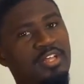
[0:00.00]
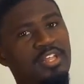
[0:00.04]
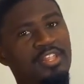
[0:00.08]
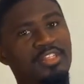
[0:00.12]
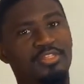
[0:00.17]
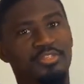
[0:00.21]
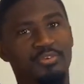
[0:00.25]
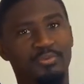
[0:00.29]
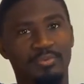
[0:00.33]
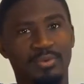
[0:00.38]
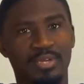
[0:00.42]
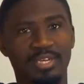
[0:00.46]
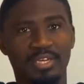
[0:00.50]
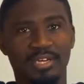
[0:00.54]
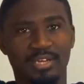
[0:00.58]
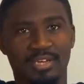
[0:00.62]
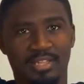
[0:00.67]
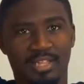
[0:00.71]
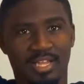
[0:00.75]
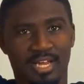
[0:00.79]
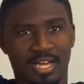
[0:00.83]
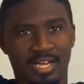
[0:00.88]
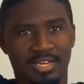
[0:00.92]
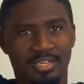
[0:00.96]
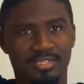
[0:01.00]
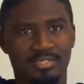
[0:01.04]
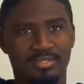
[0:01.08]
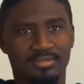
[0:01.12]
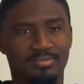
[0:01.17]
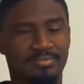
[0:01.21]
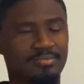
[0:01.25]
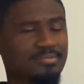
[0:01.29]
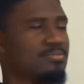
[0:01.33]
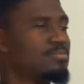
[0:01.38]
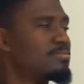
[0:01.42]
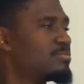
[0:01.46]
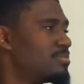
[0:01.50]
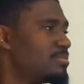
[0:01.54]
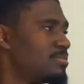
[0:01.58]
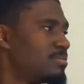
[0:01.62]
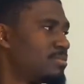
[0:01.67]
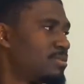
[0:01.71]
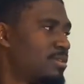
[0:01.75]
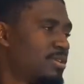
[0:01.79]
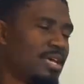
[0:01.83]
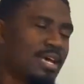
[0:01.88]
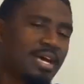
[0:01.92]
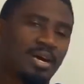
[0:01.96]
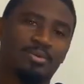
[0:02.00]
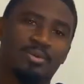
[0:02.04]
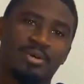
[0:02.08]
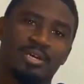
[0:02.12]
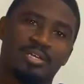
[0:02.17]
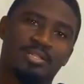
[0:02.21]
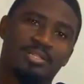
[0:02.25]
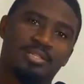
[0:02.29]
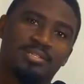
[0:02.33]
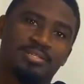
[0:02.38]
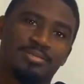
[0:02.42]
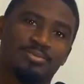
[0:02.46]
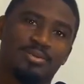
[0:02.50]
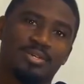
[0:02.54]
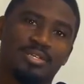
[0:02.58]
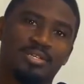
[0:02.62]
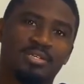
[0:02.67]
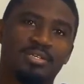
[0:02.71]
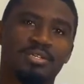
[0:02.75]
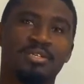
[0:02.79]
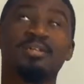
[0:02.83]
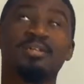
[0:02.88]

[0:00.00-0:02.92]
3 o'clock, hour hand this way,